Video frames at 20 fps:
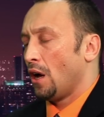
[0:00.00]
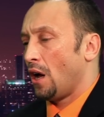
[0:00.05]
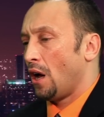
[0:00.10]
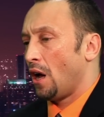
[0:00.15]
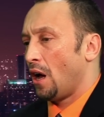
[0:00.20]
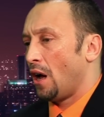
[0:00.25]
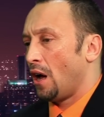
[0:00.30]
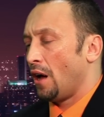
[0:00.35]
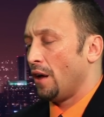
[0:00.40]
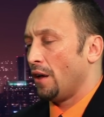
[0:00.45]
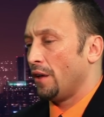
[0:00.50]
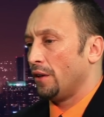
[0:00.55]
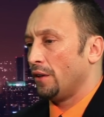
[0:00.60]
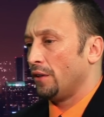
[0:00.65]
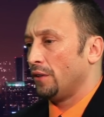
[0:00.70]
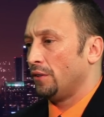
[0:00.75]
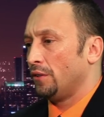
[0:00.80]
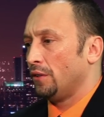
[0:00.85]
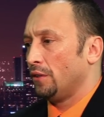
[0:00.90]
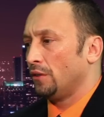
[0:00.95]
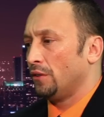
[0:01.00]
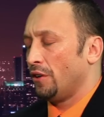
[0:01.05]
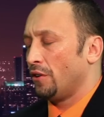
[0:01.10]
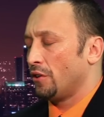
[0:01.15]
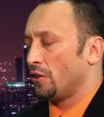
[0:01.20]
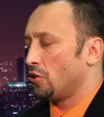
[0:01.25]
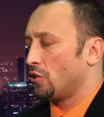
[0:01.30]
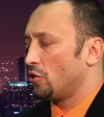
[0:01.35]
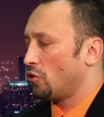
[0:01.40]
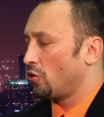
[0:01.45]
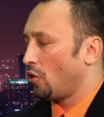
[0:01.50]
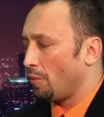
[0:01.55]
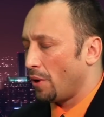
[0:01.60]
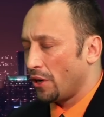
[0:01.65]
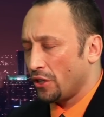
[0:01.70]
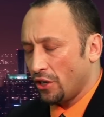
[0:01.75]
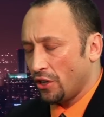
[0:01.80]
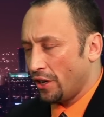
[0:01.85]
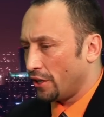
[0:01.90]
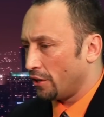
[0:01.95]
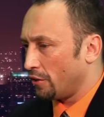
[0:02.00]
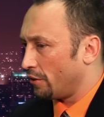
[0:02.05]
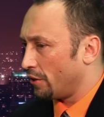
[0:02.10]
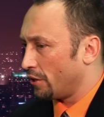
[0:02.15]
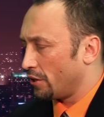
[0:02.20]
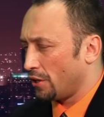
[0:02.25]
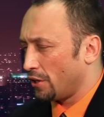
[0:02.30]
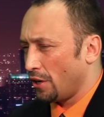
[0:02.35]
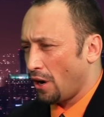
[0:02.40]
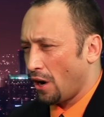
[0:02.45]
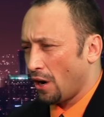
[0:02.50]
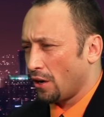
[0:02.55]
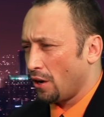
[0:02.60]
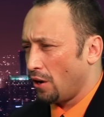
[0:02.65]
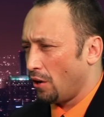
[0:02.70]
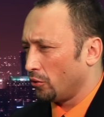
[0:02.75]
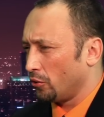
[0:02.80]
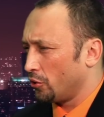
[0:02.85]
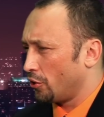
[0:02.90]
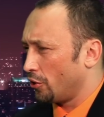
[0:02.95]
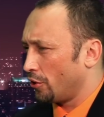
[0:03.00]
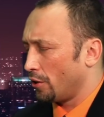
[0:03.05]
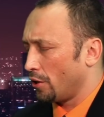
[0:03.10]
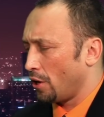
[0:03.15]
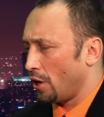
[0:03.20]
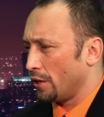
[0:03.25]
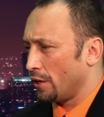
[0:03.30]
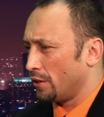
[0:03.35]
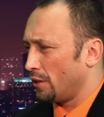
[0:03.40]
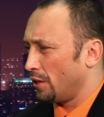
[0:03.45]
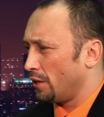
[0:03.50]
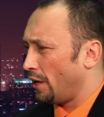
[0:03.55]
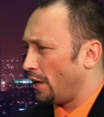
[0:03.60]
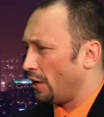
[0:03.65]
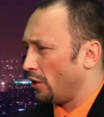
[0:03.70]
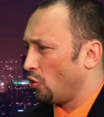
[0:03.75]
There is so much ignorance in our culture today.